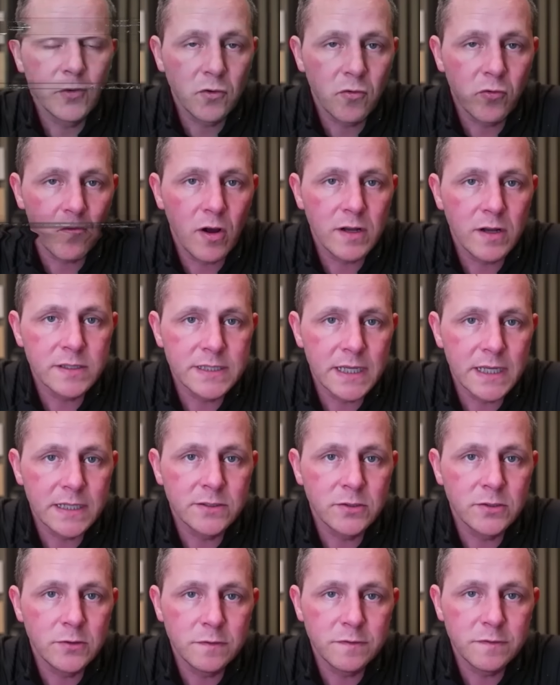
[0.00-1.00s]
cross that
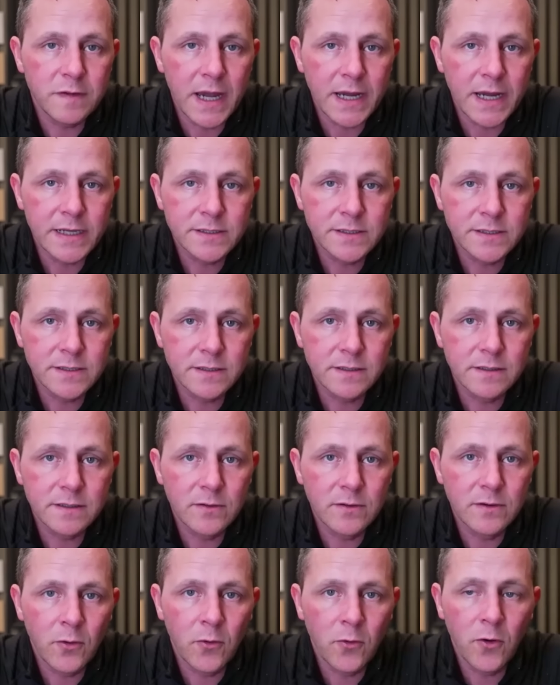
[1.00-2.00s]
too fast
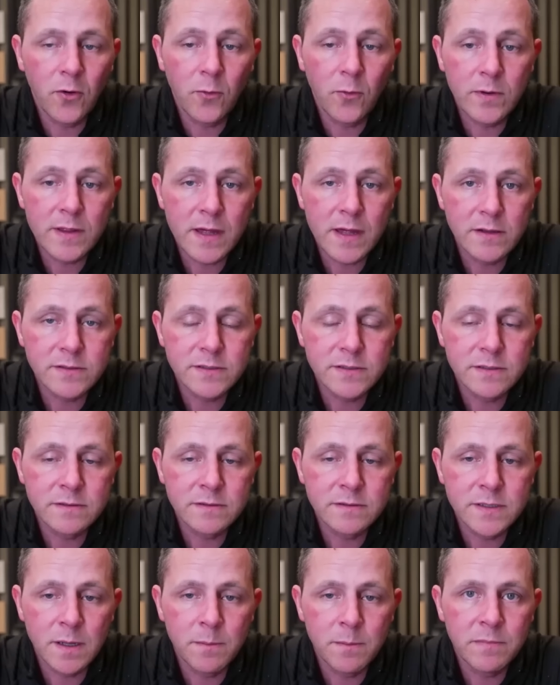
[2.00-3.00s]
or without
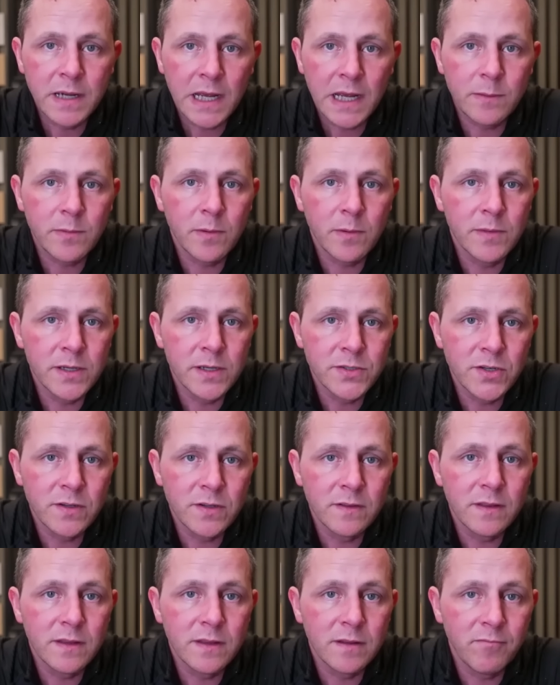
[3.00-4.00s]
some kind of
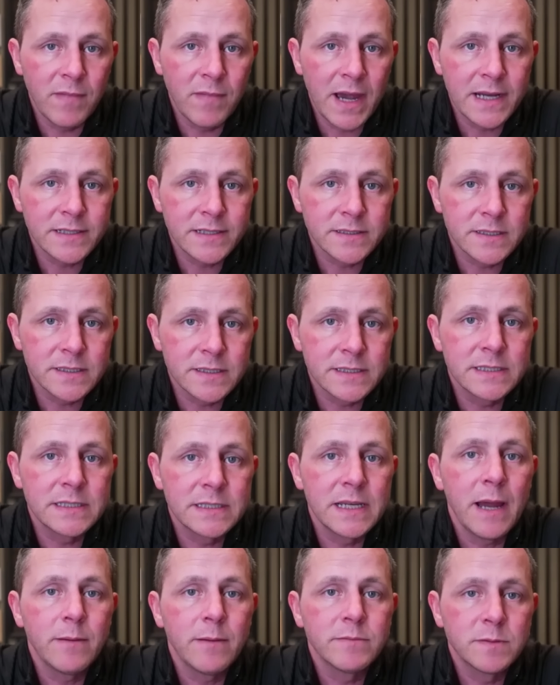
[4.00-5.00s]
permission, the mask
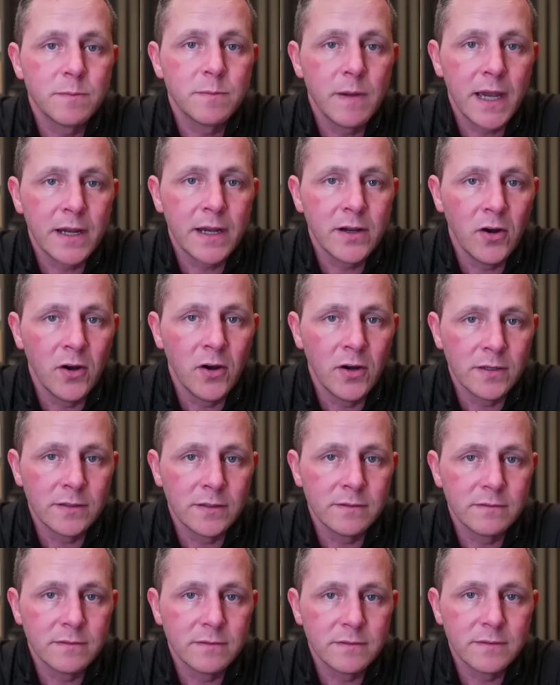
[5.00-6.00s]
snaps back
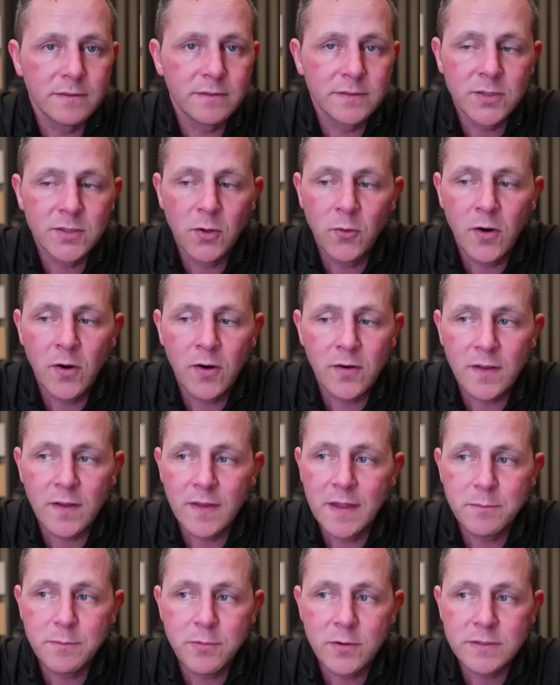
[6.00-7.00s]
on so hard on
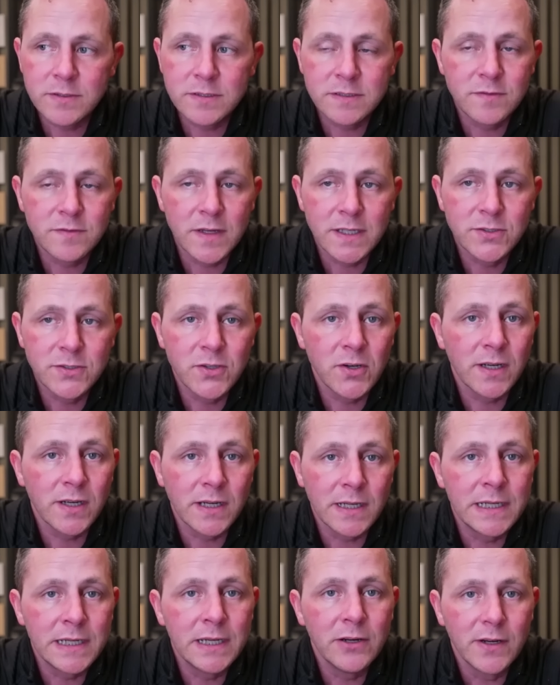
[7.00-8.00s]
that person's face, you're going
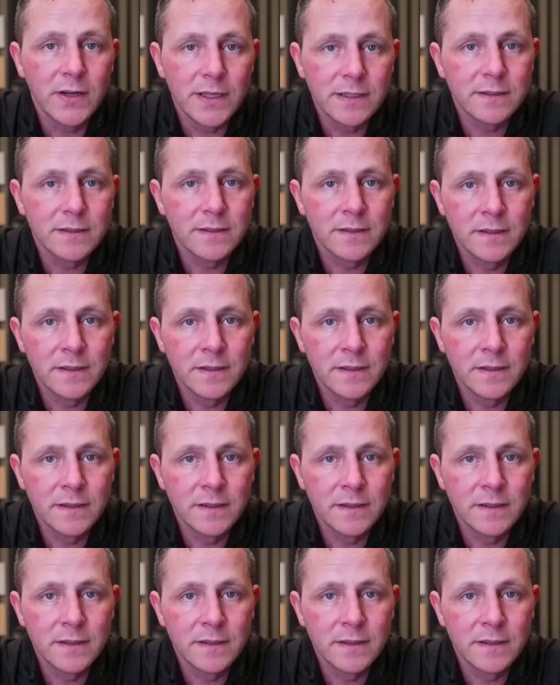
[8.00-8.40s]
to hear it.